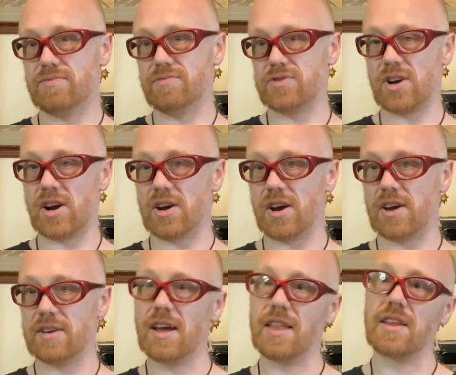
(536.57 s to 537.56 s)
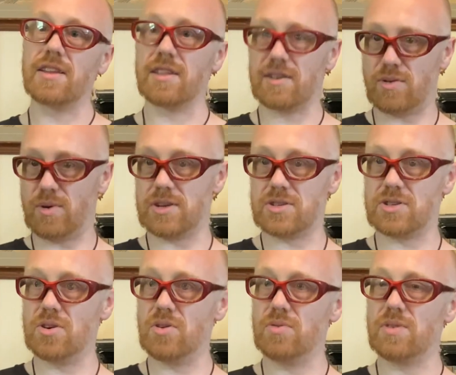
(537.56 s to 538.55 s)
Zargon. And then in the quest
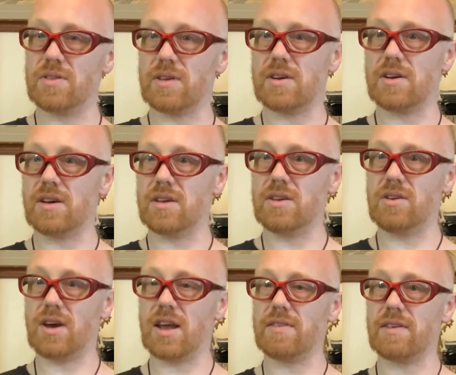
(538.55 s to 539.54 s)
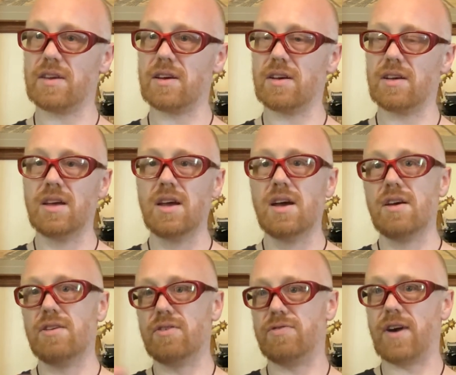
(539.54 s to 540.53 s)
2, then you kind of
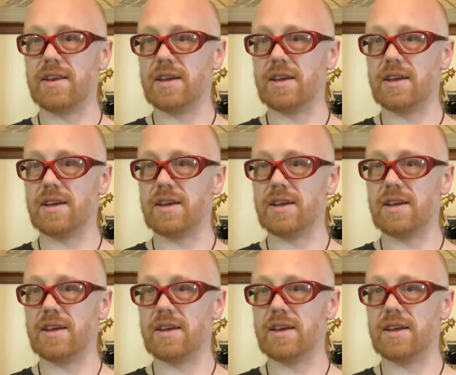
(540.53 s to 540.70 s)
you find